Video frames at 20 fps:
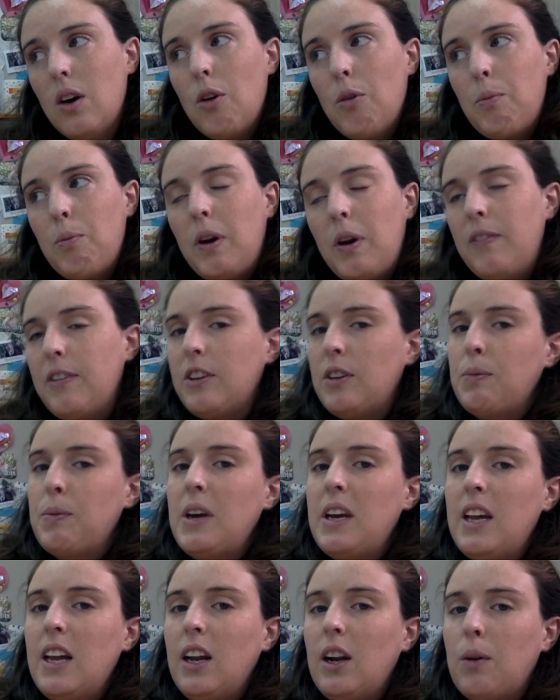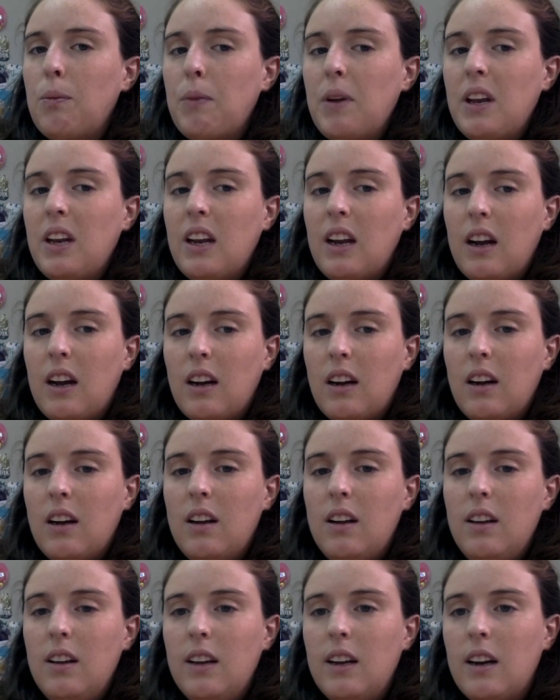But if it's making your meaning
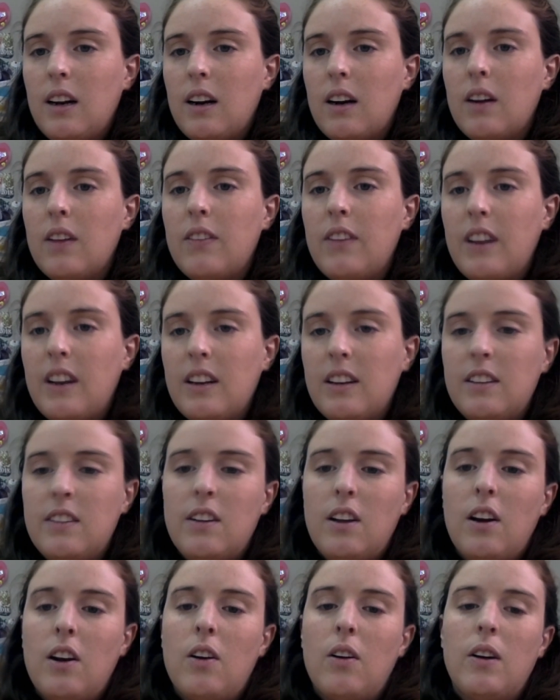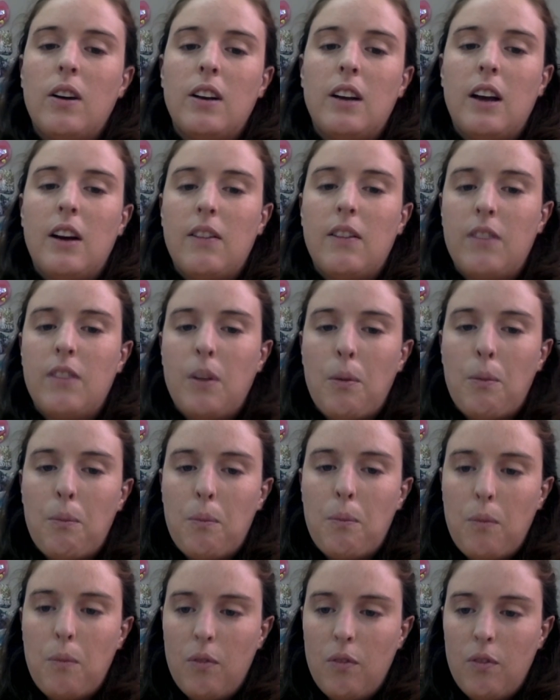unclear, then it's not going to have the
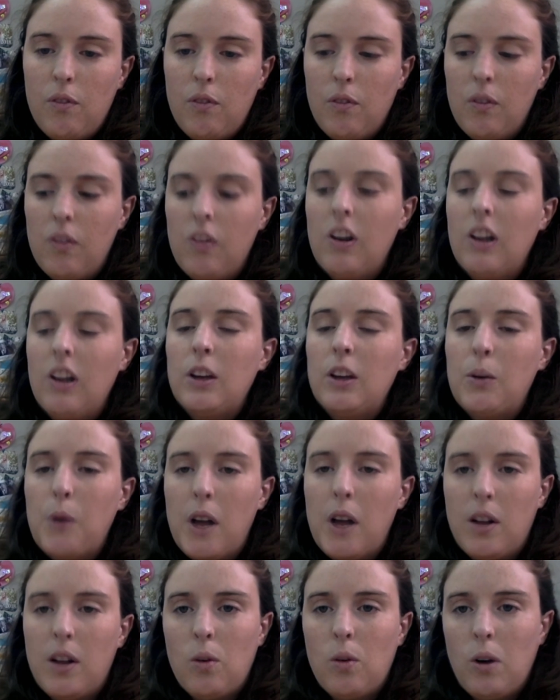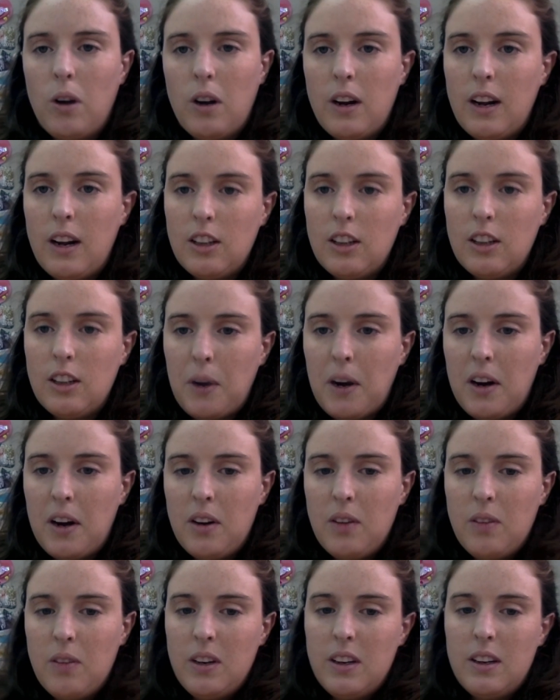really well organized part
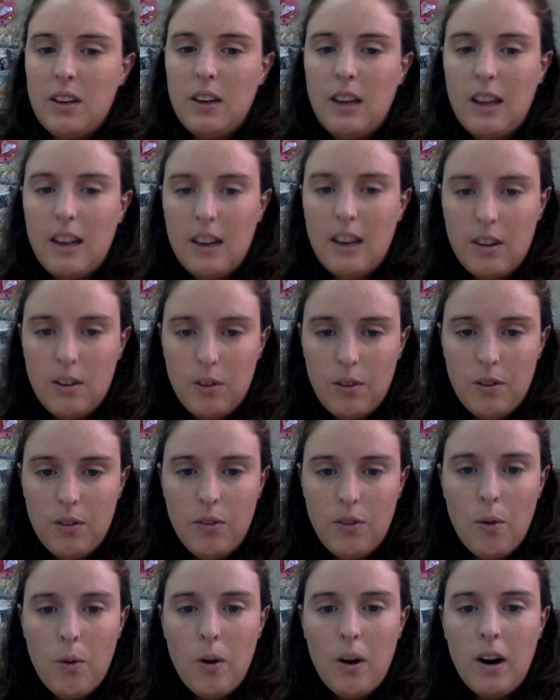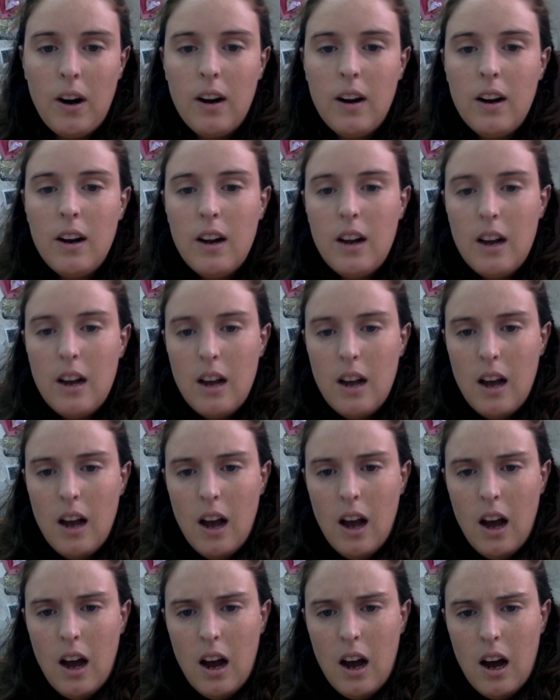you need to get into a 4.
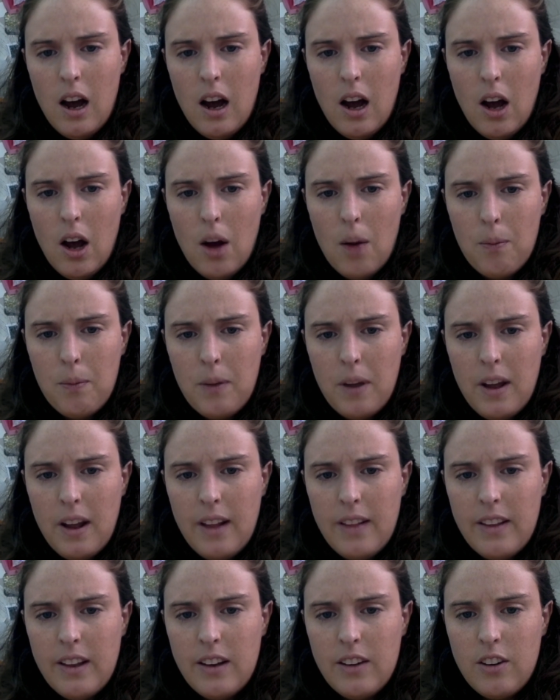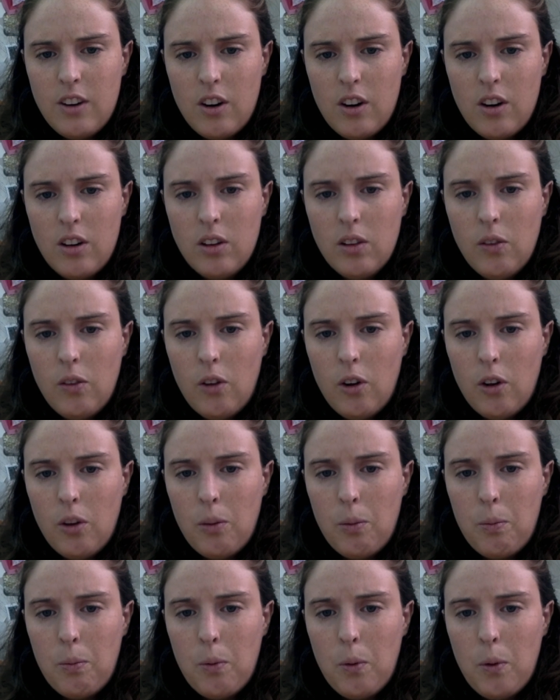And then to earn the 4th
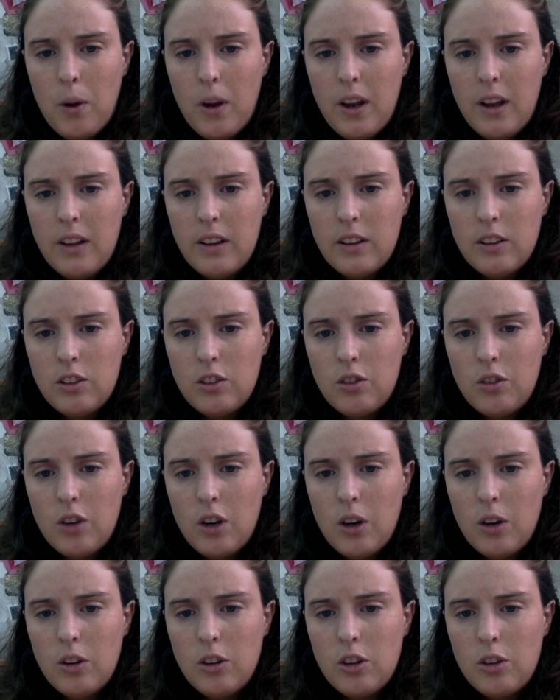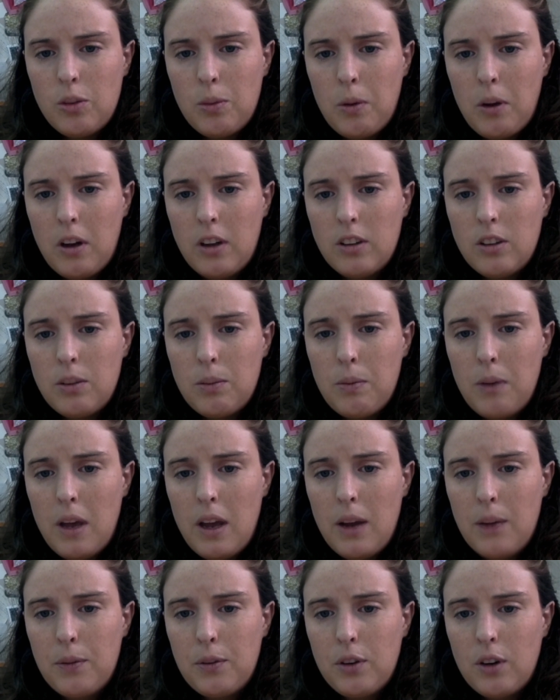point in this row, the response
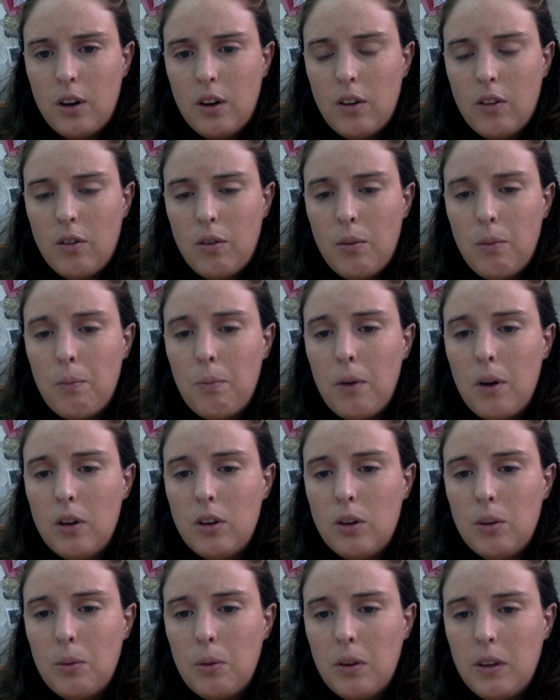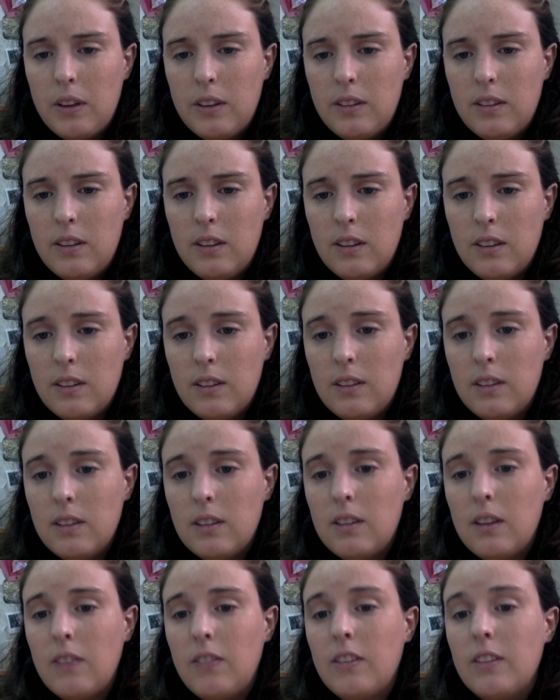may observe multiple
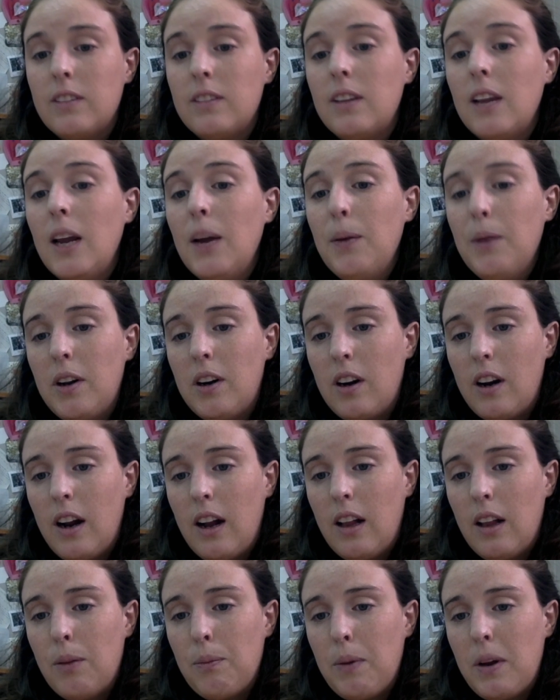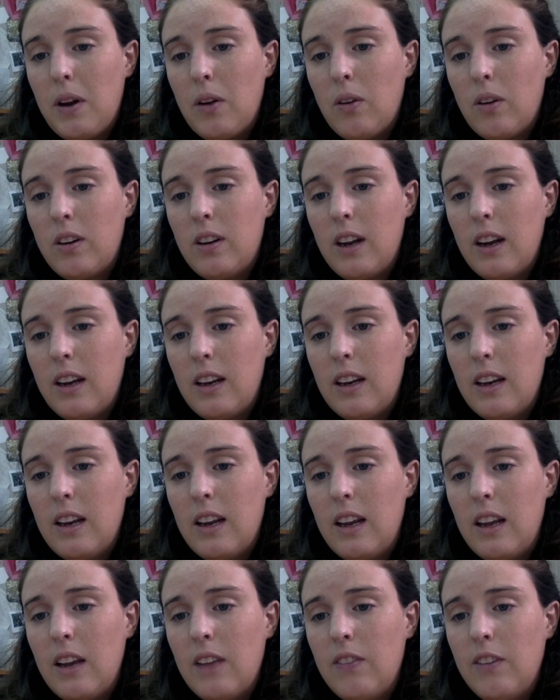instances of the same literary element or
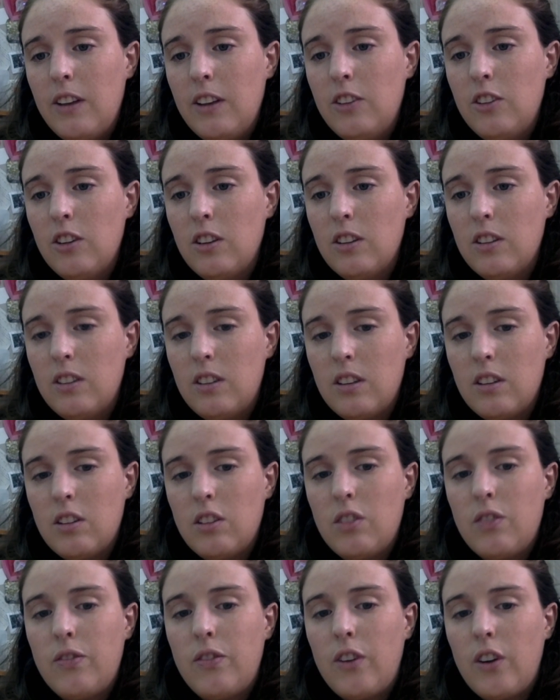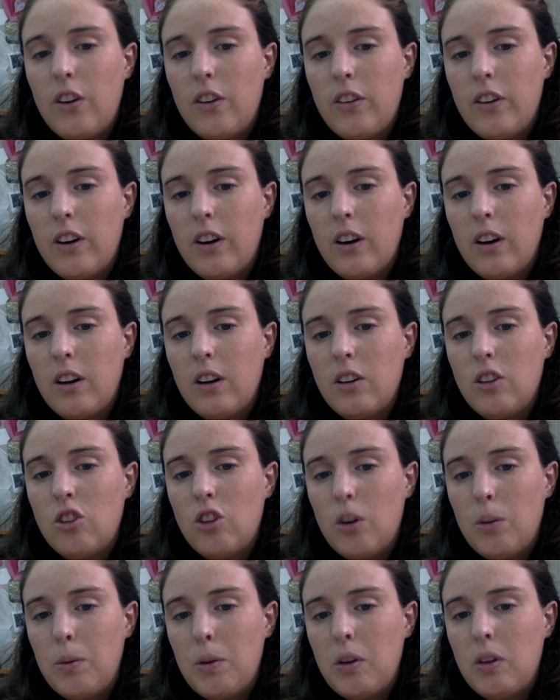technique if each instance further
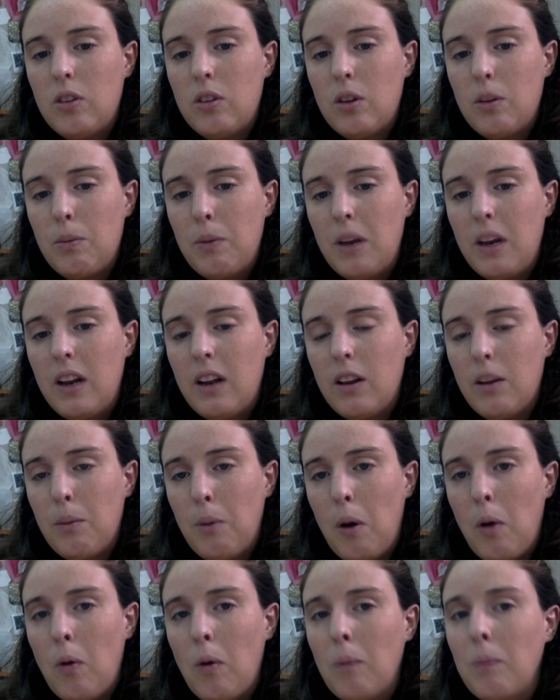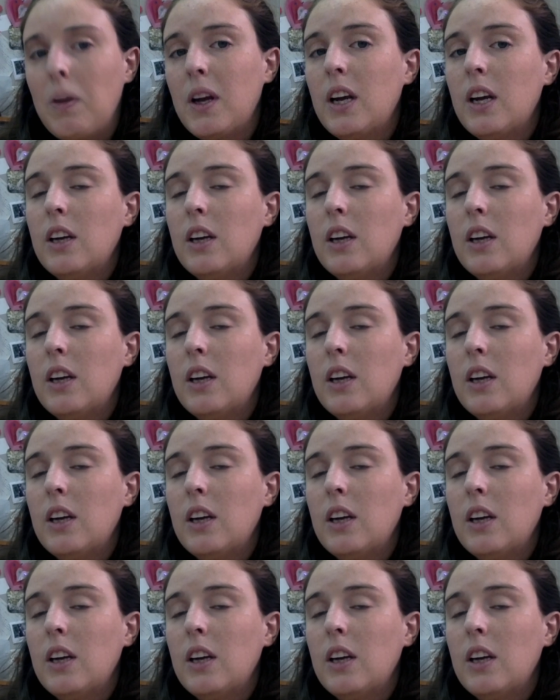contributes to the meaning of the poem.